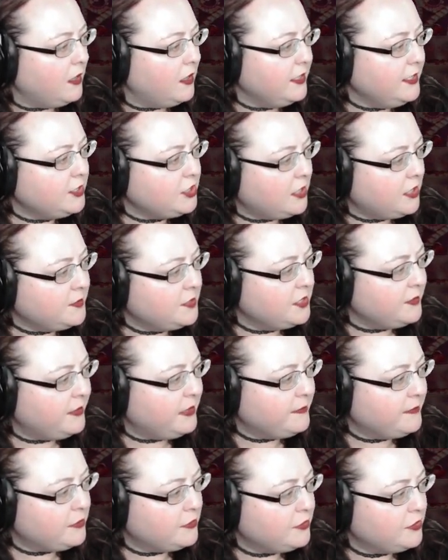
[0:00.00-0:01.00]
Each option the
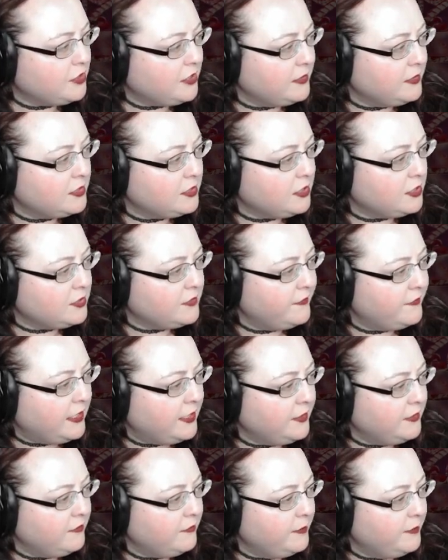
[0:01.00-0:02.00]
blood protein draws starts
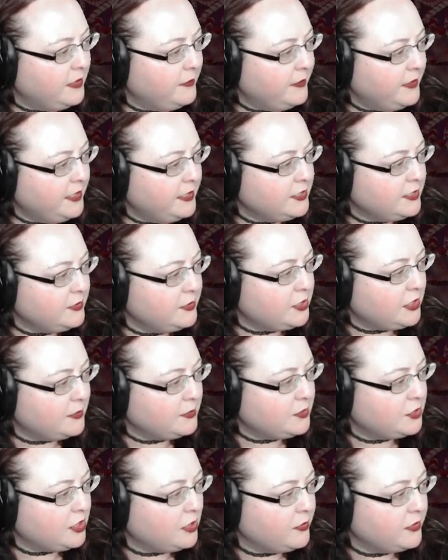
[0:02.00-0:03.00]
value of BP, so each
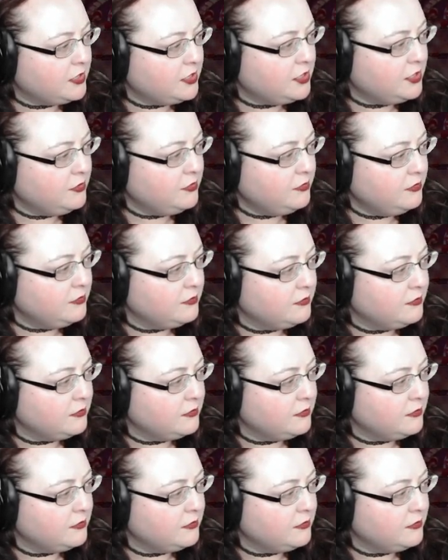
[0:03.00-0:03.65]
option start with 2.